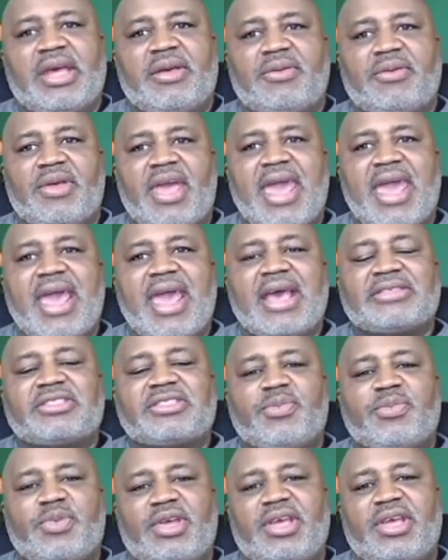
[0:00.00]
has to
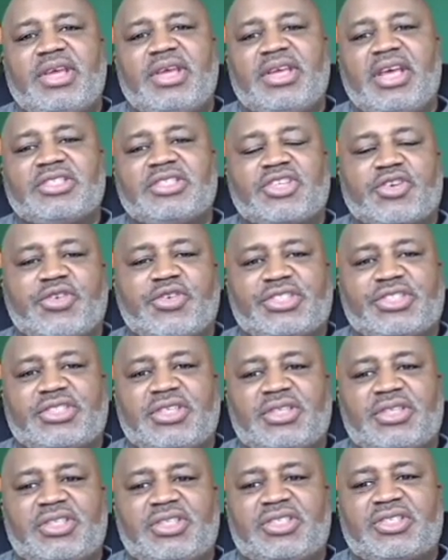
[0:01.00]
be as a
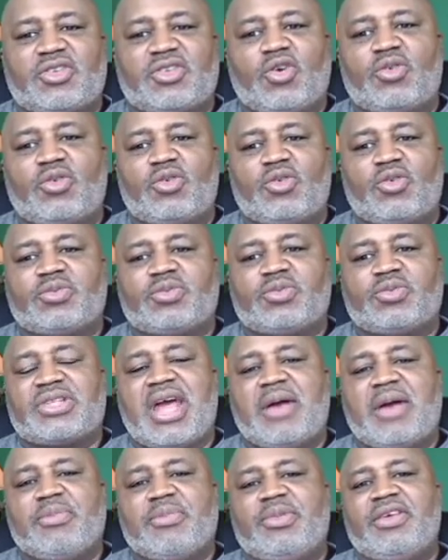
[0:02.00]
Christian to st-
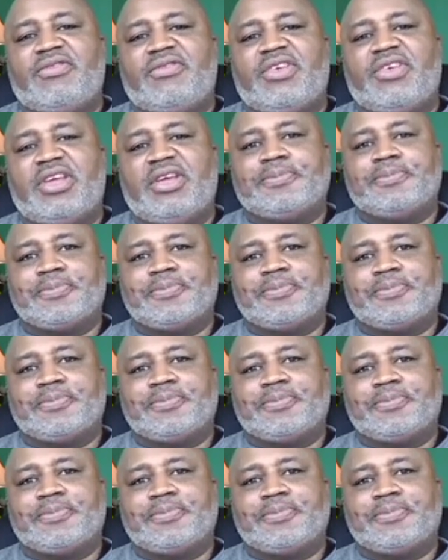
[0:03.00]
stop living